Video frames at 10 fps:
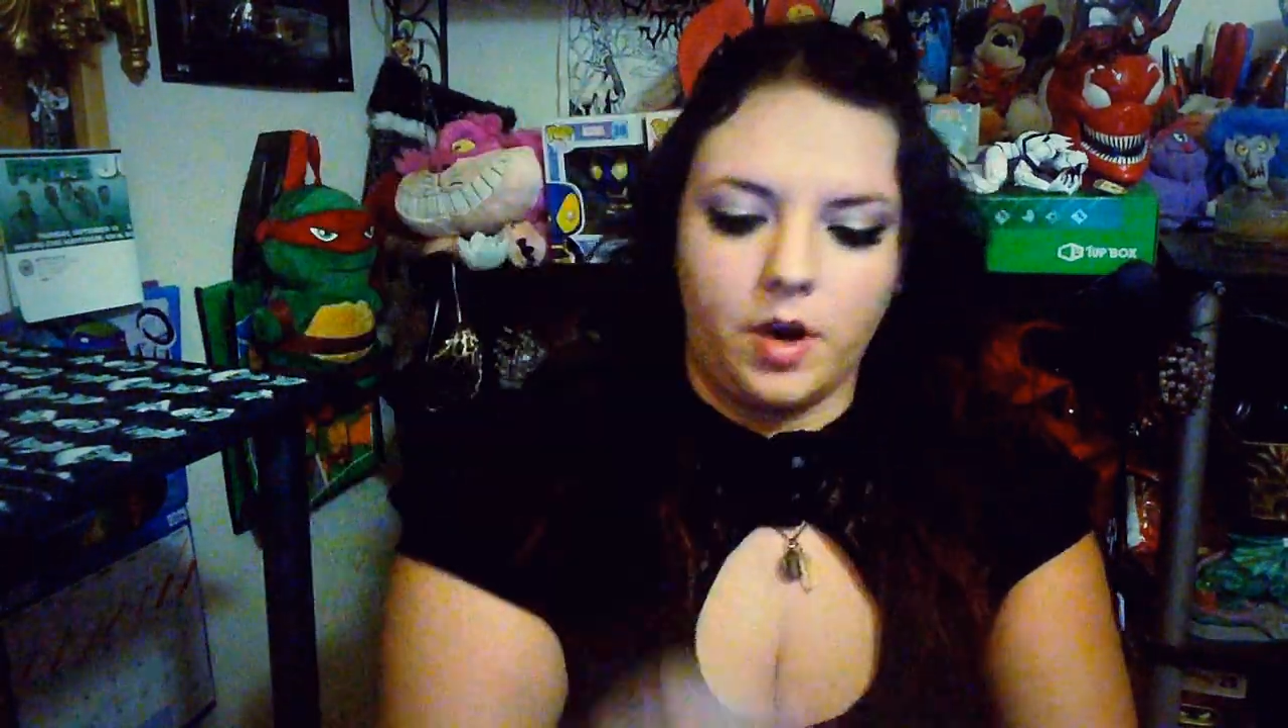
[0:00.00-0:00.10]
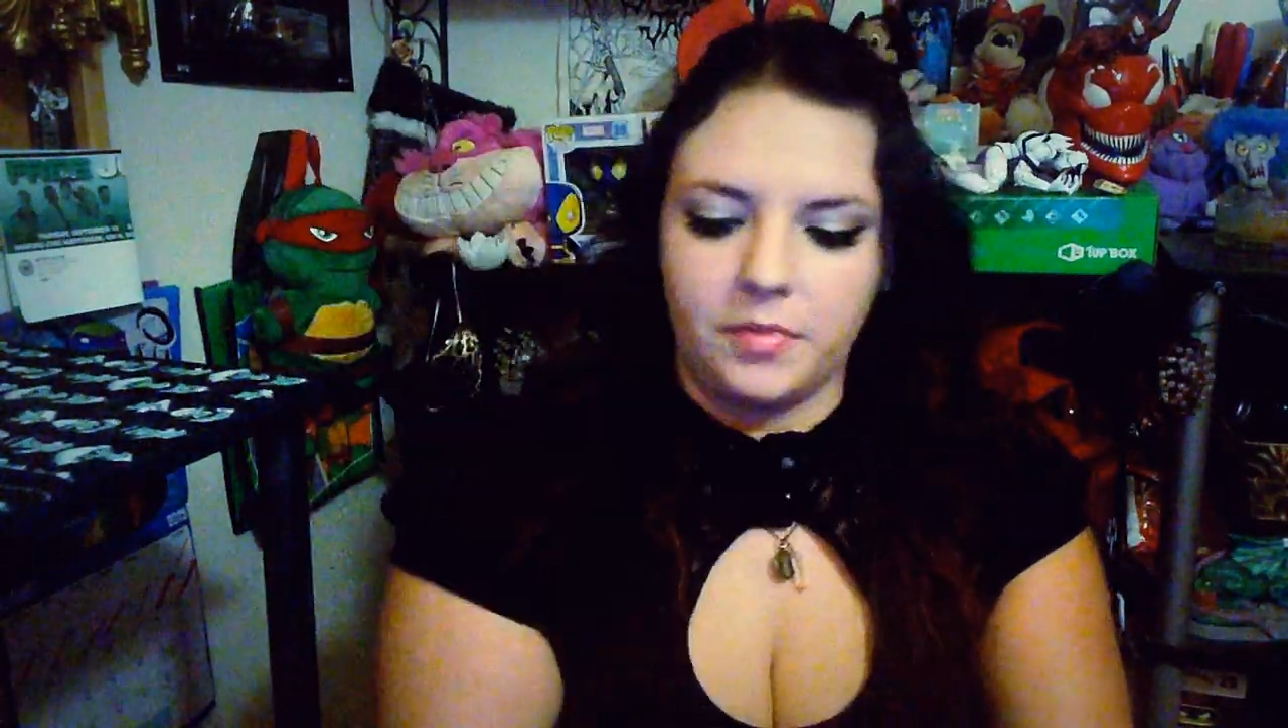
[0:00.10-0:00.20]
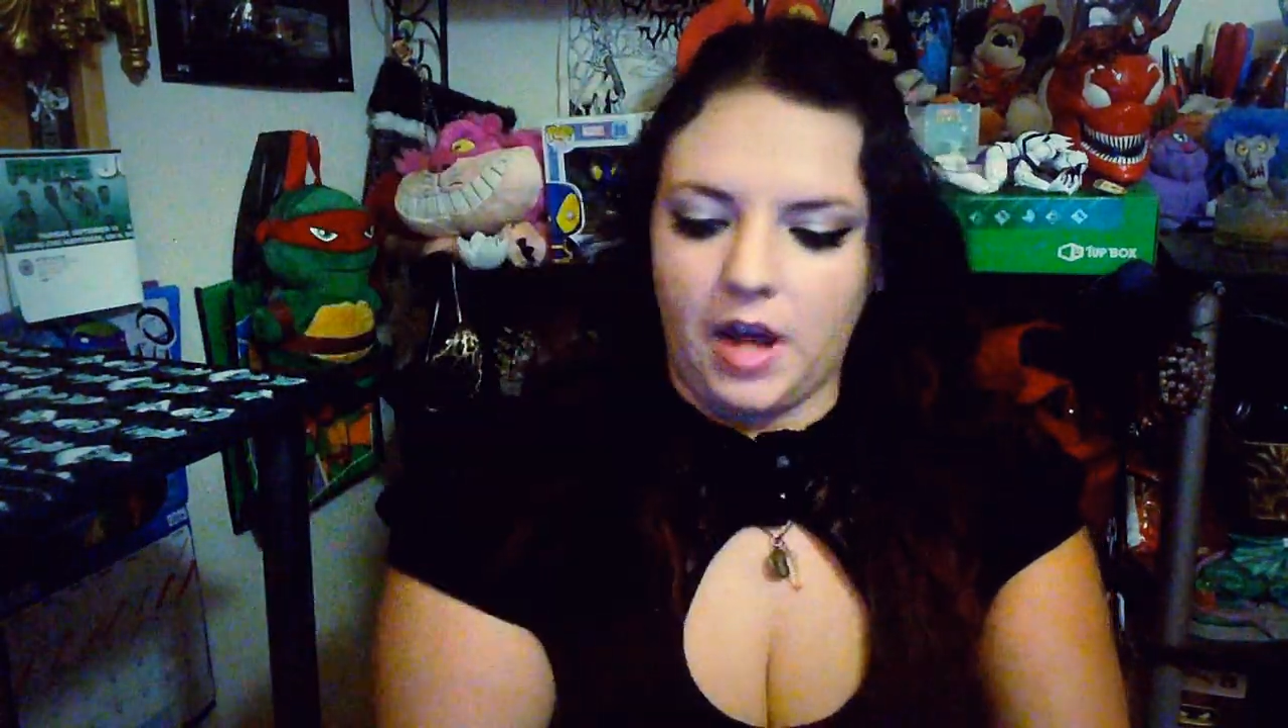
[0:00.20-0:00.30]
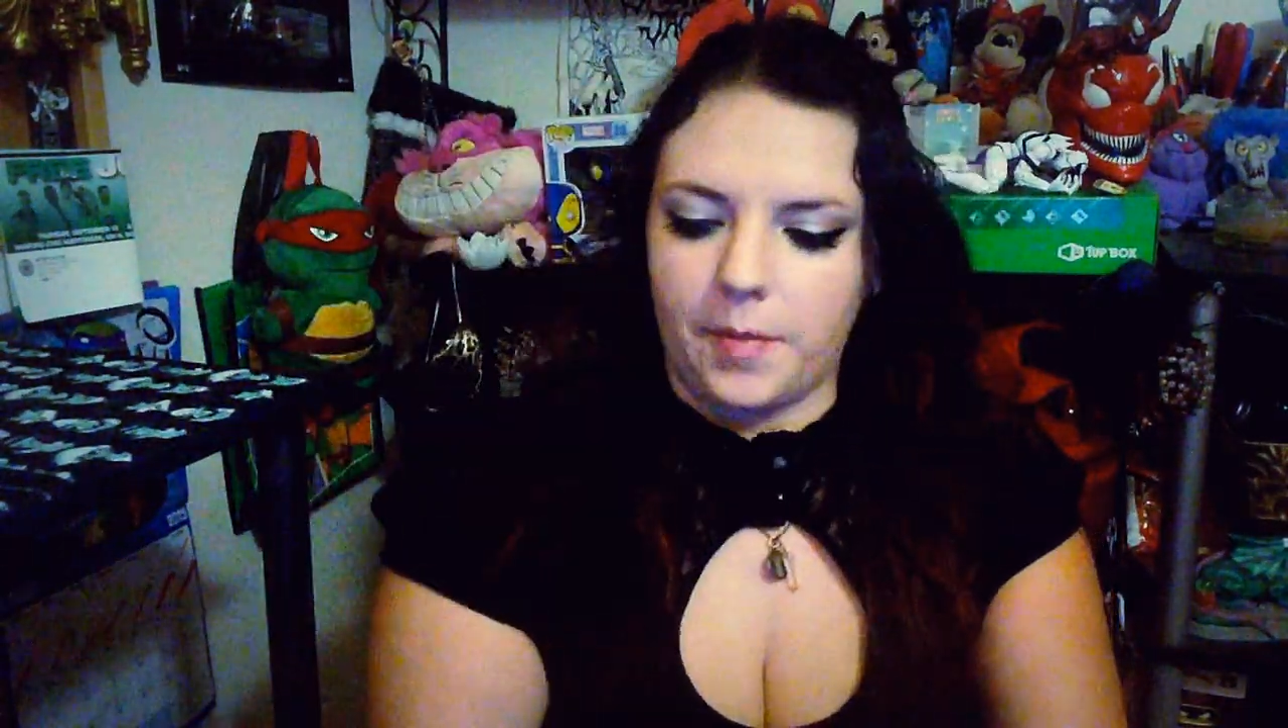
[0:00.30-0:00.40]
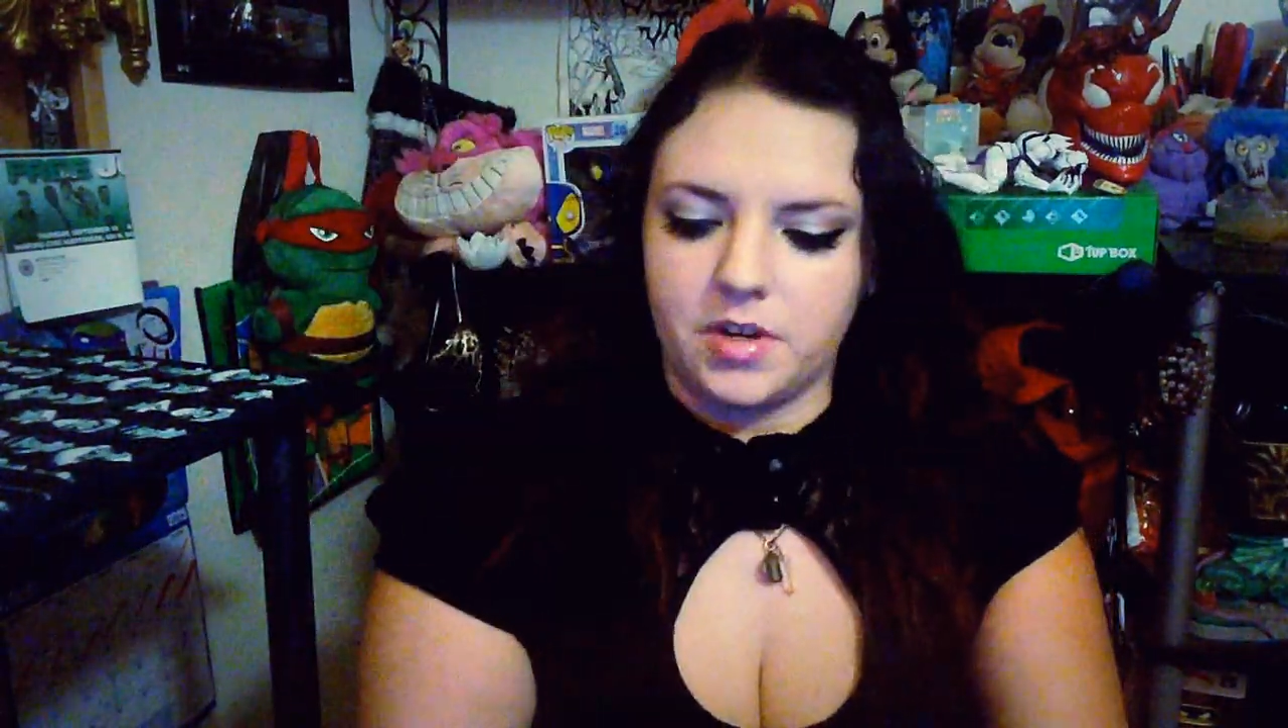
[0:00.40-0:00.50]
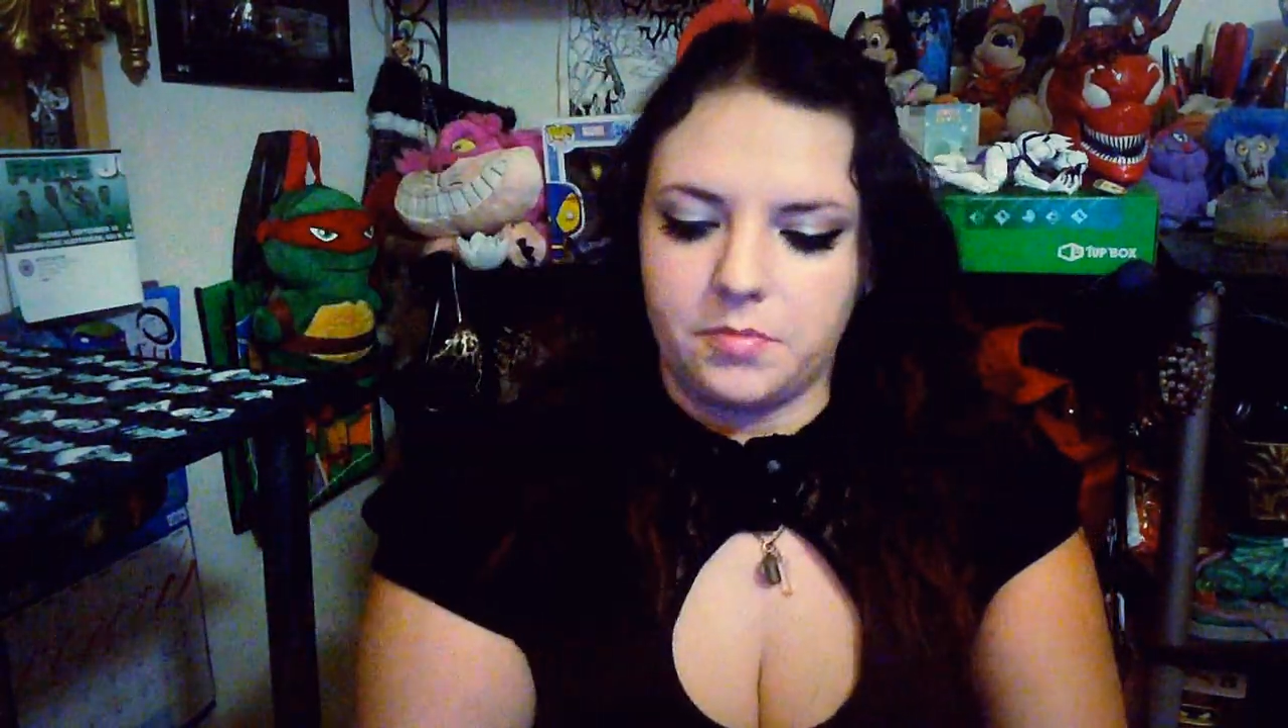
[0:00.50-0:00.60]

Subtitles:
from Captain